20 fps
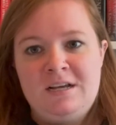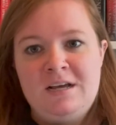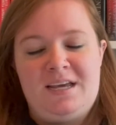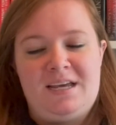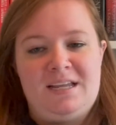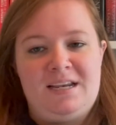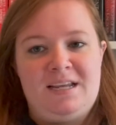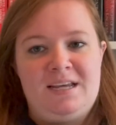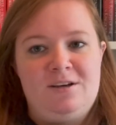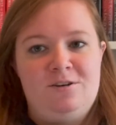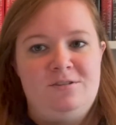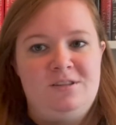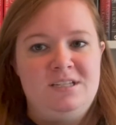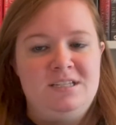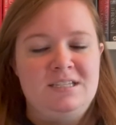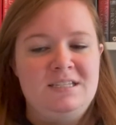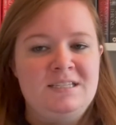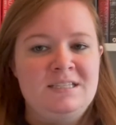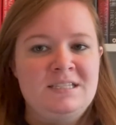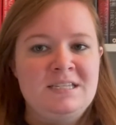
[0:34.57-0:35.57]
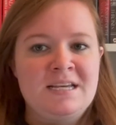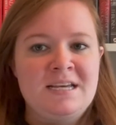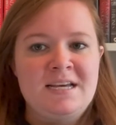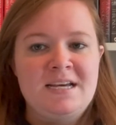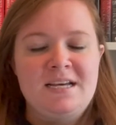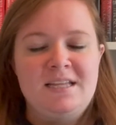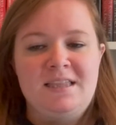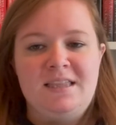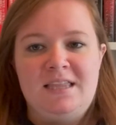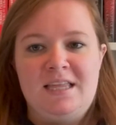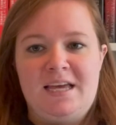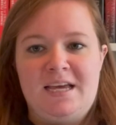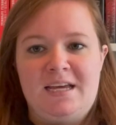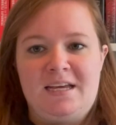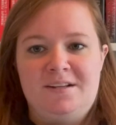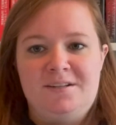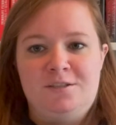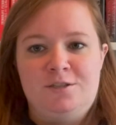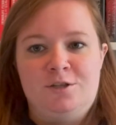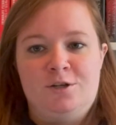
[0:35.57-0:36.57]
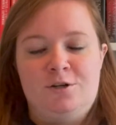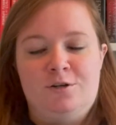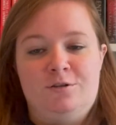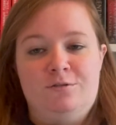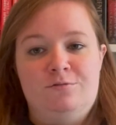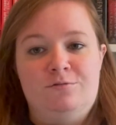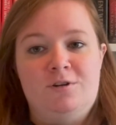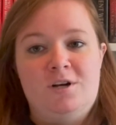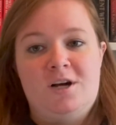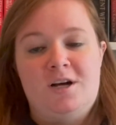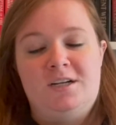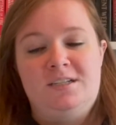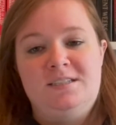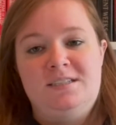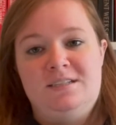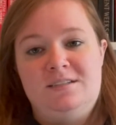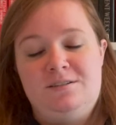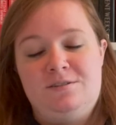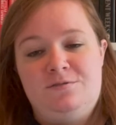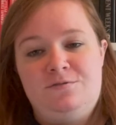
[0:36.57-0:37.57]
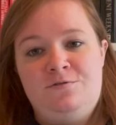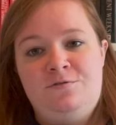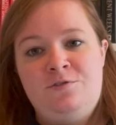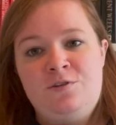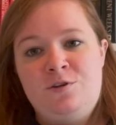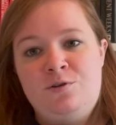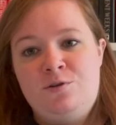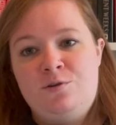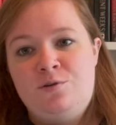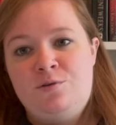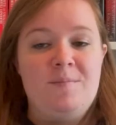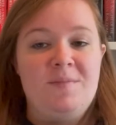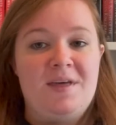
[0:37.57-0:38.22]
They can heal the sick, they can turn rocks into food,